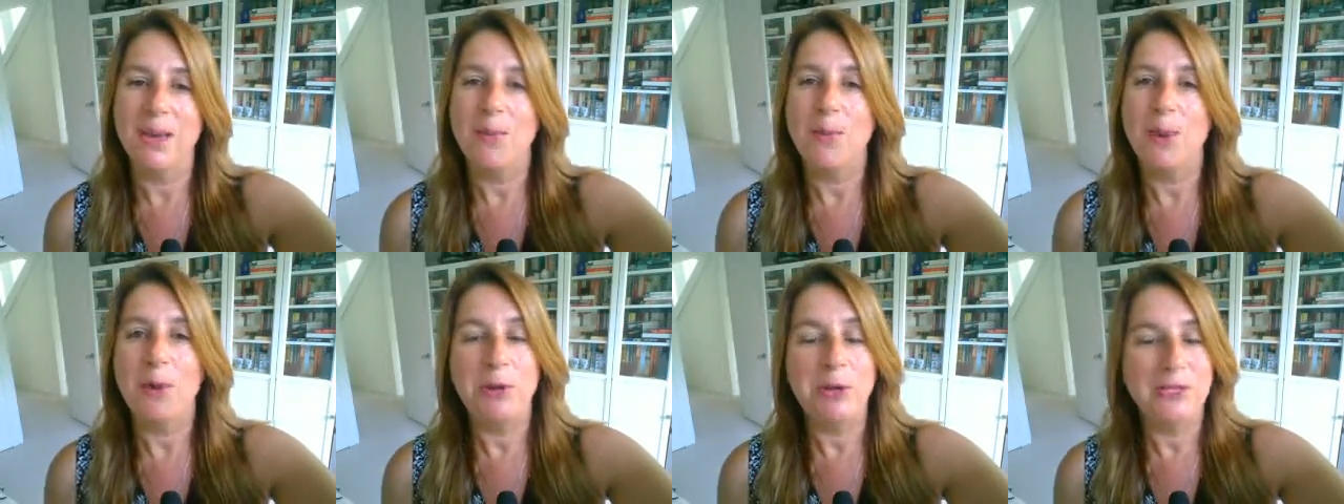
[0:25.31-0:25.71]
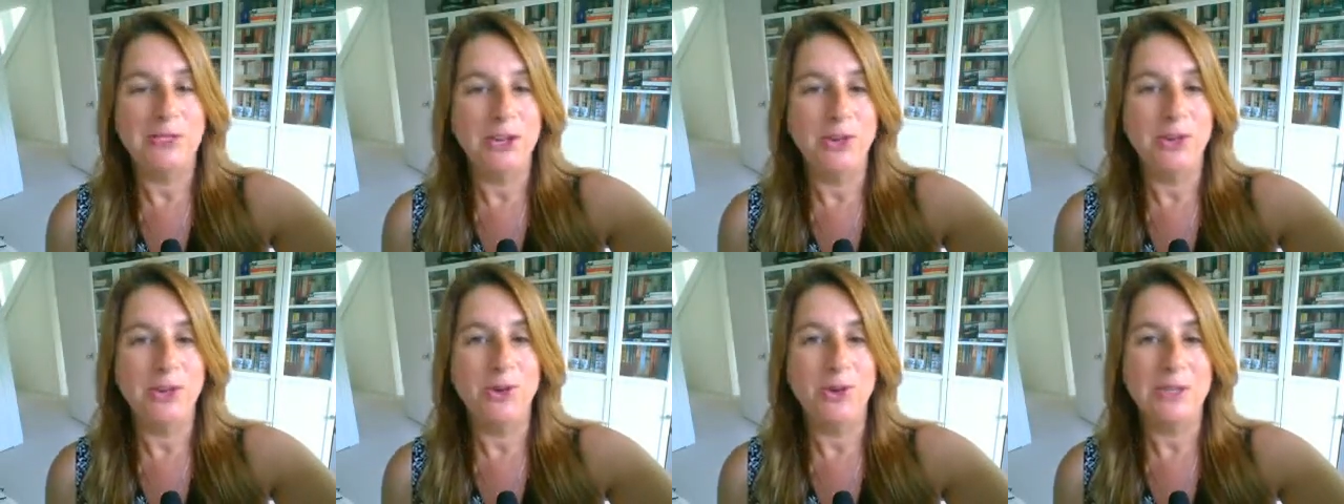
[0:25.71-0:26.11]
but we
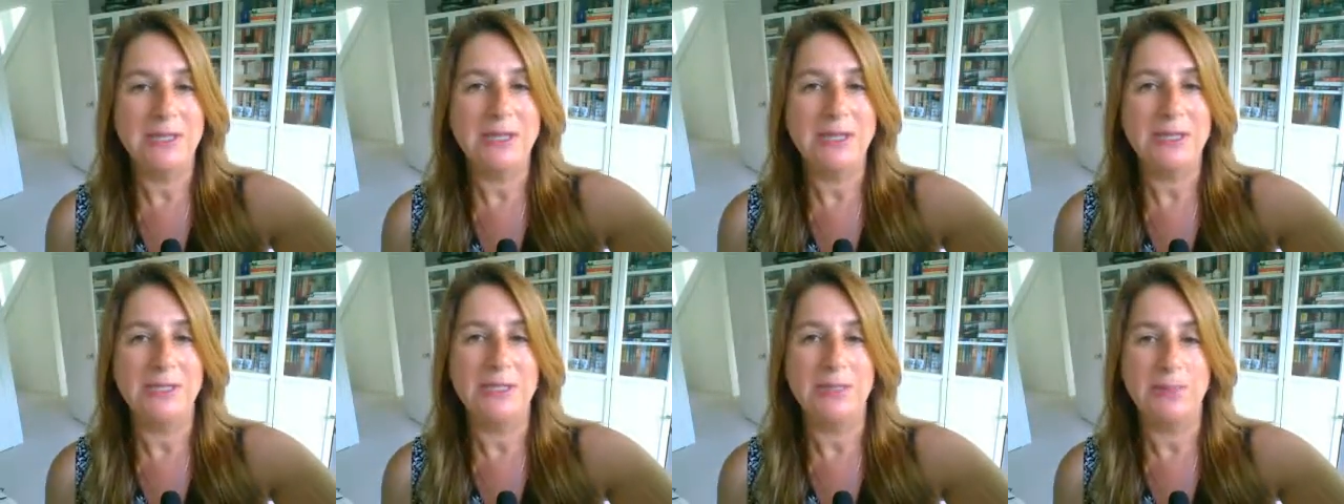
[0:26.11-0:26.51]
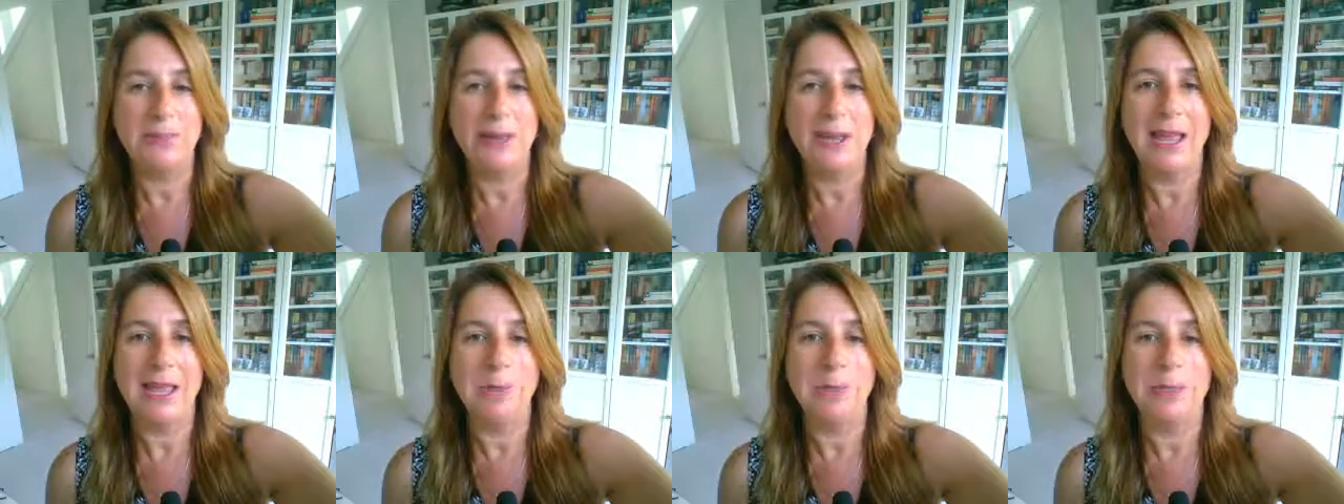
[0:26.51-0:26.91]
don't always
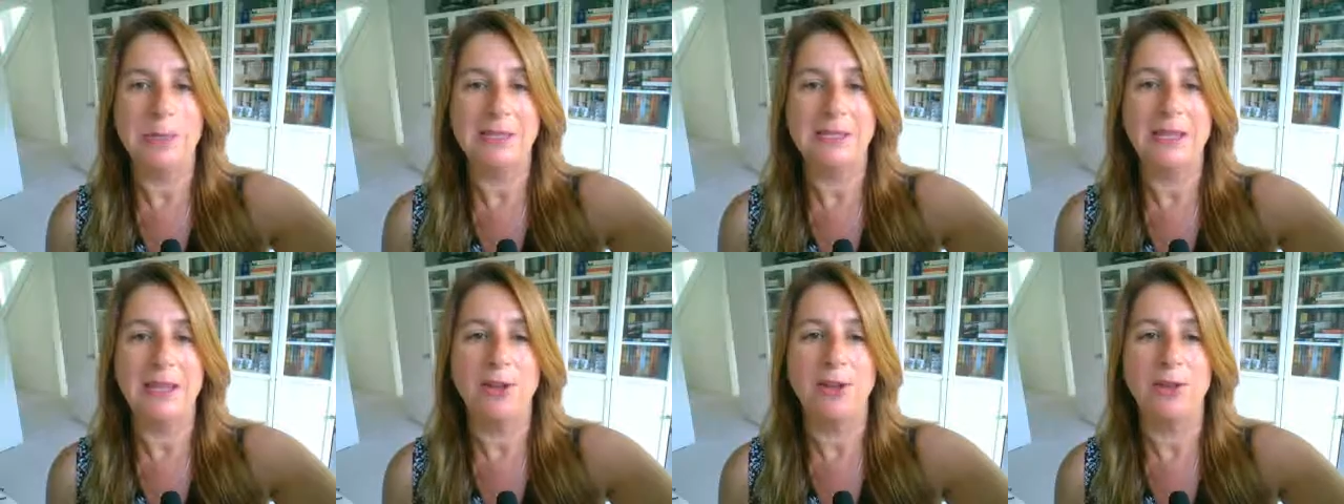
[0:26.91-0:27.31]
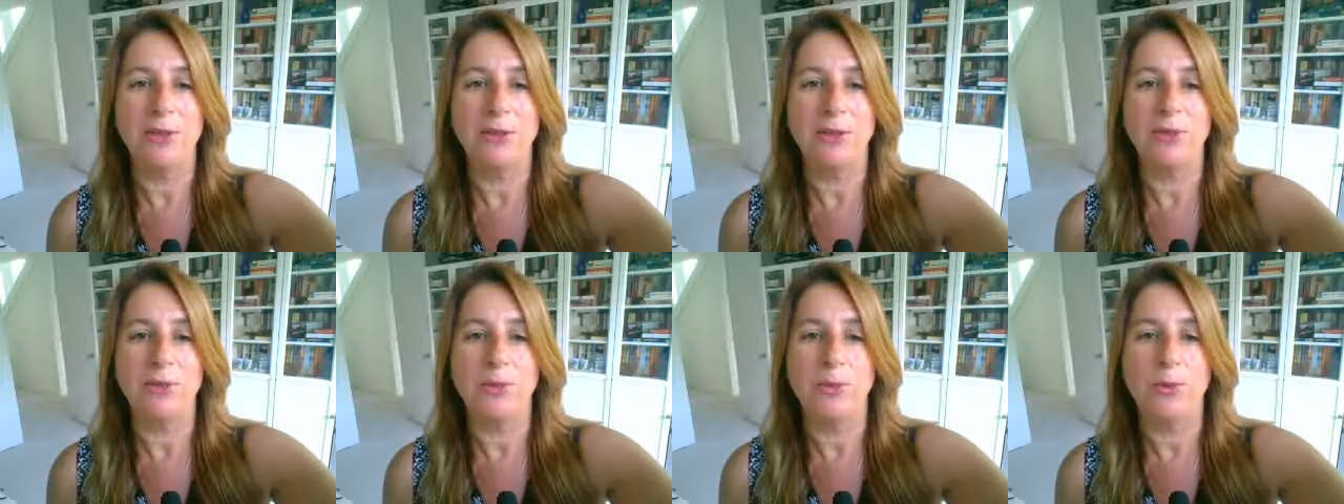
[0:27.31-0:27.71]
explain why setting
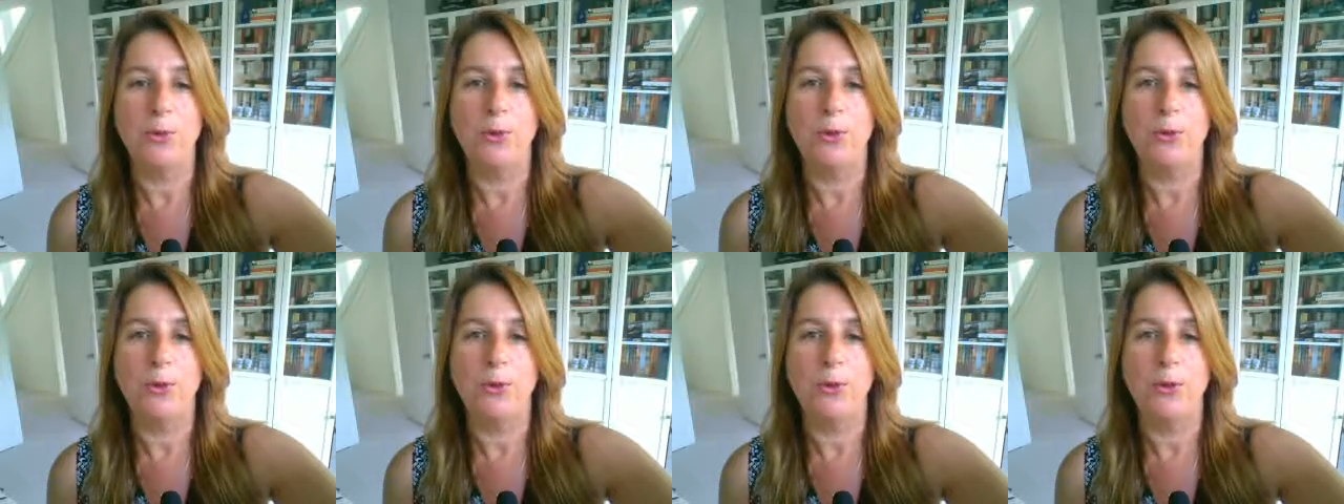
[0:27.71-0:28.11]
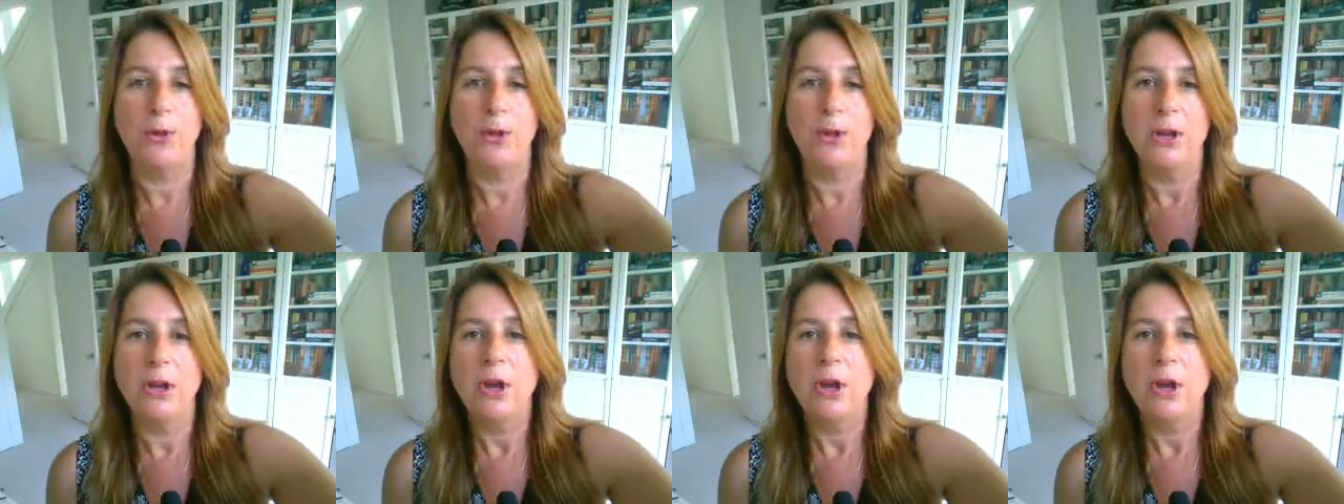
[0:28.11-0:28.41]
goals are important.